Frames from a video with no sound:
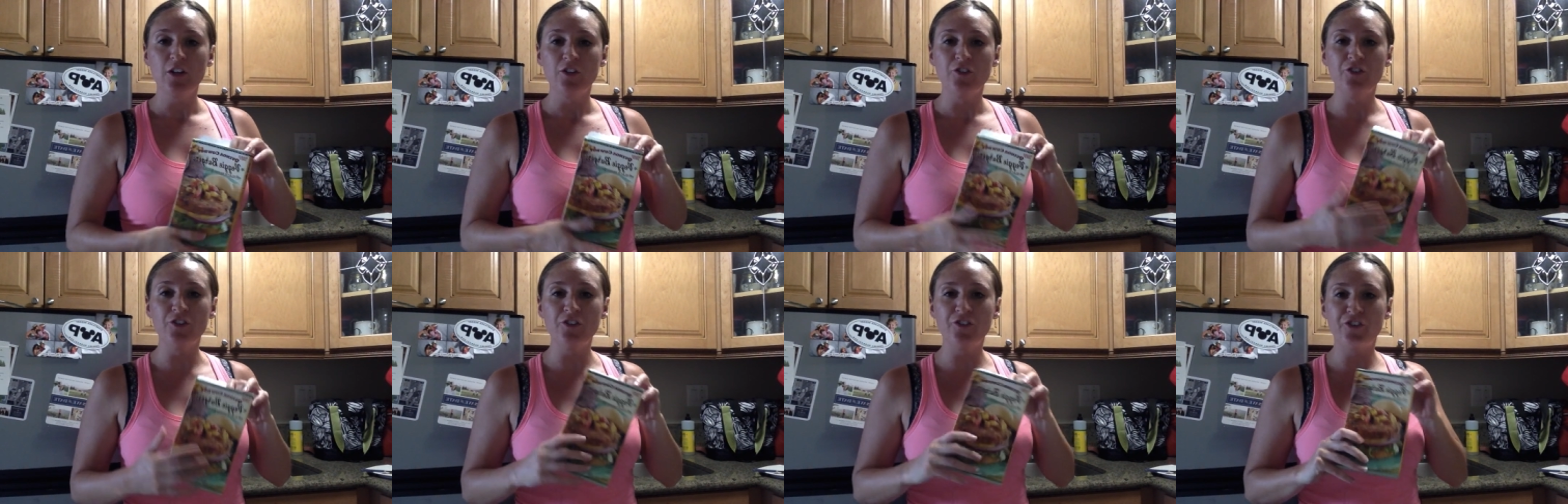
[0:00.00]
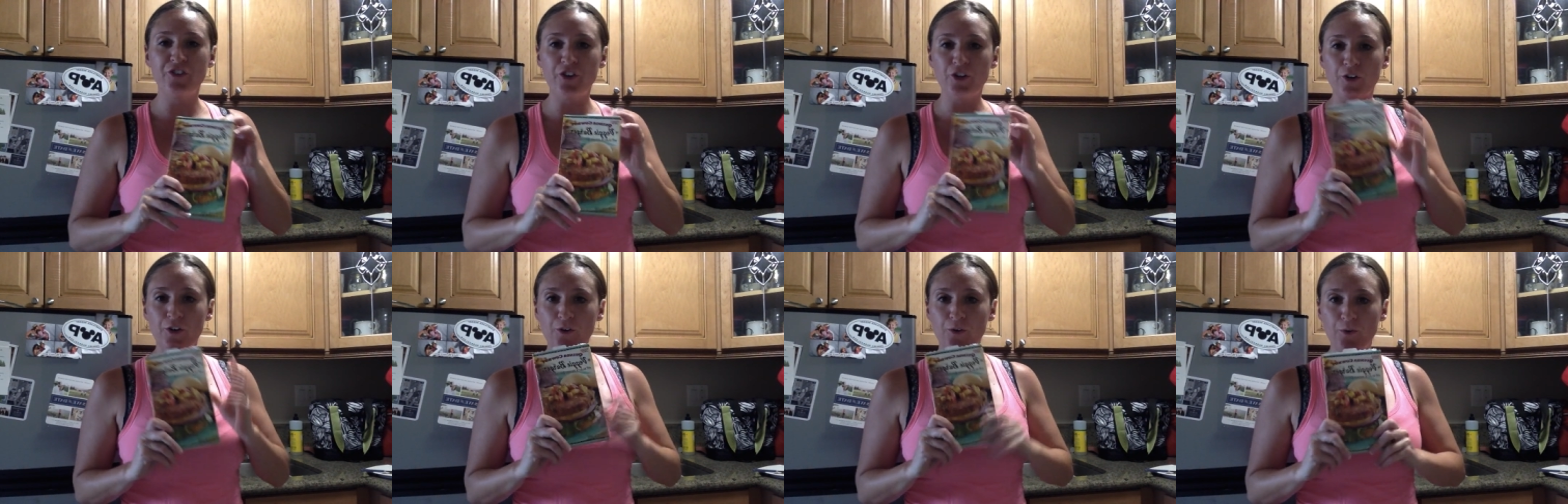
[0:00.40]
You
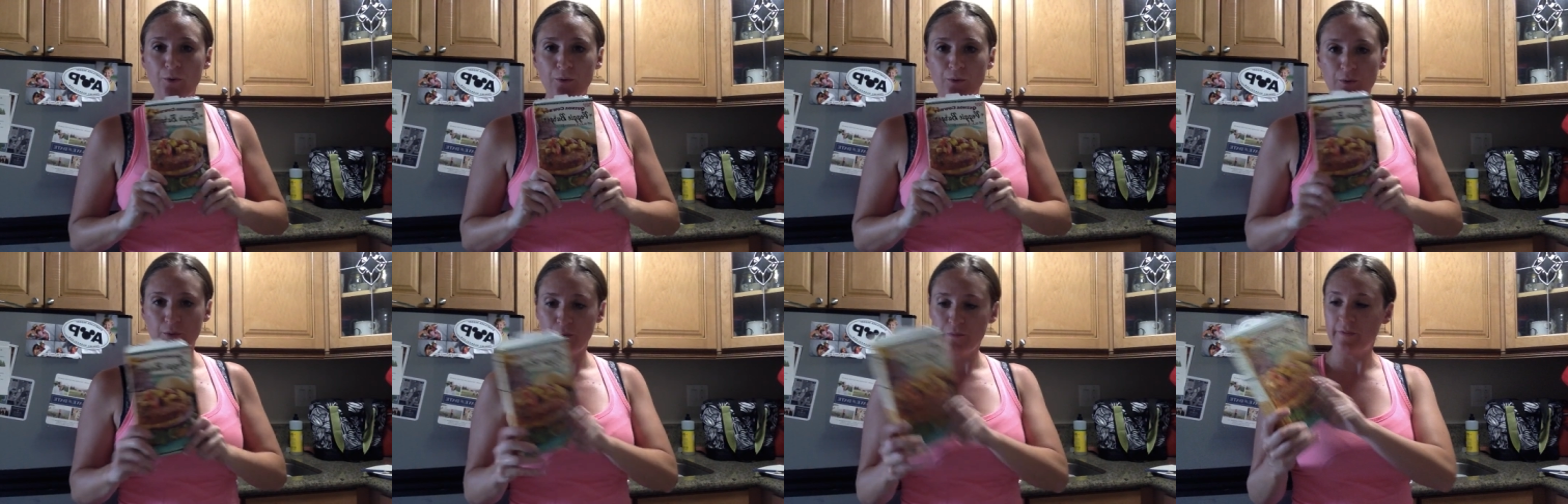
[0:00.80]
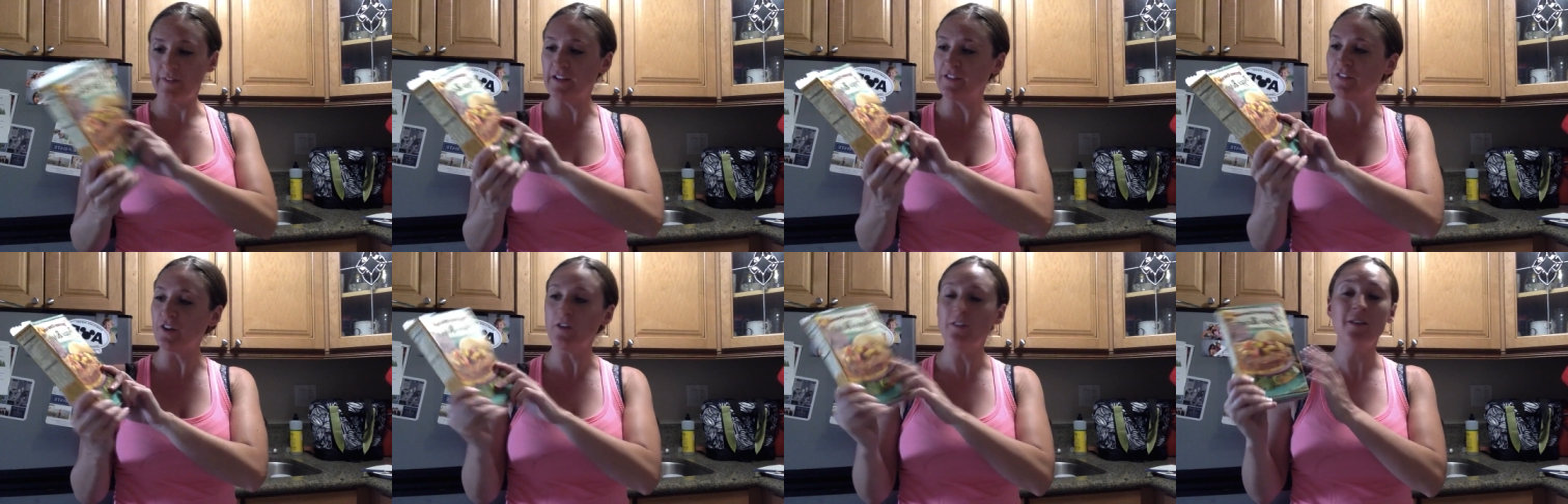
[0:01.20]
do,
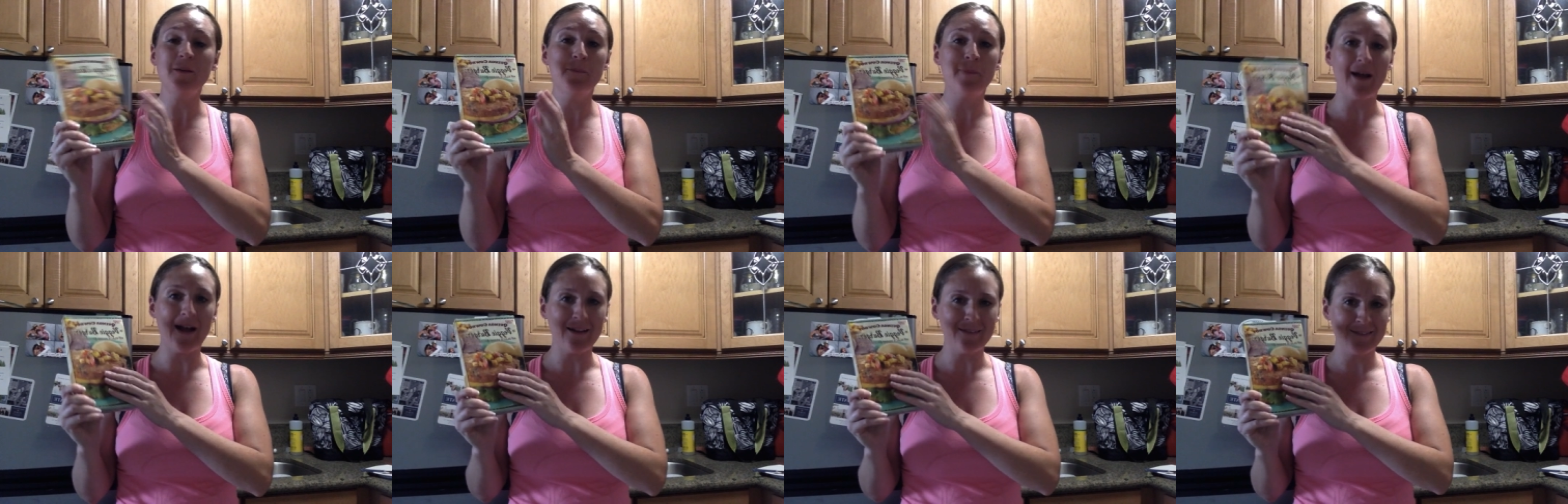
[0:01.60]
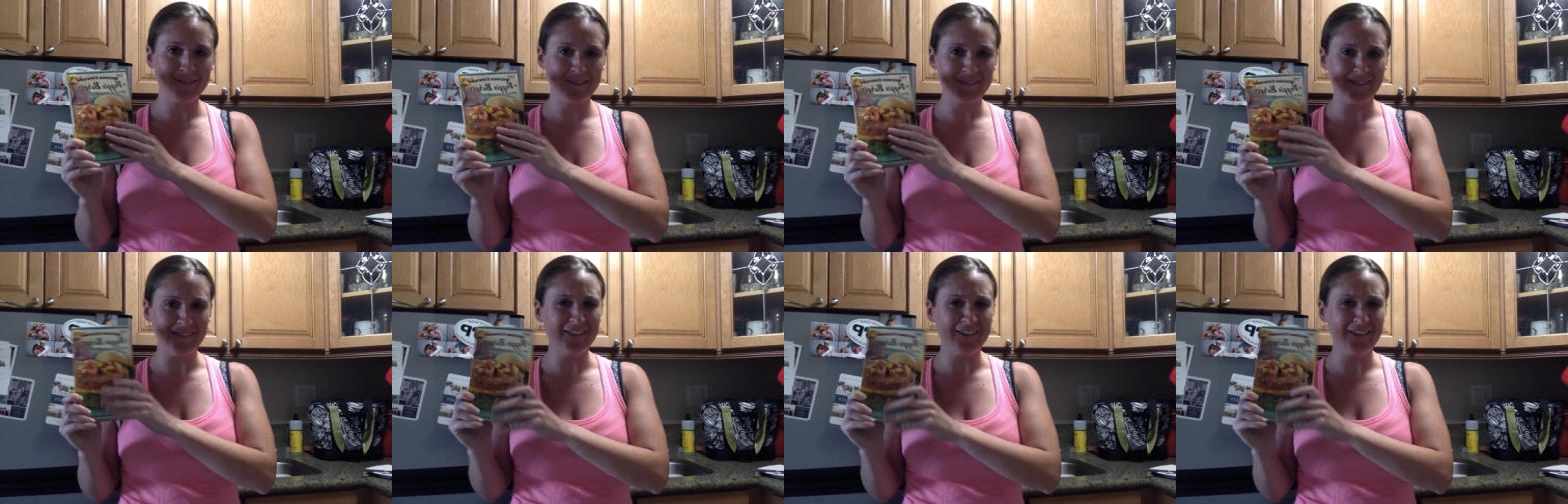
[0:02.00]
these are the best.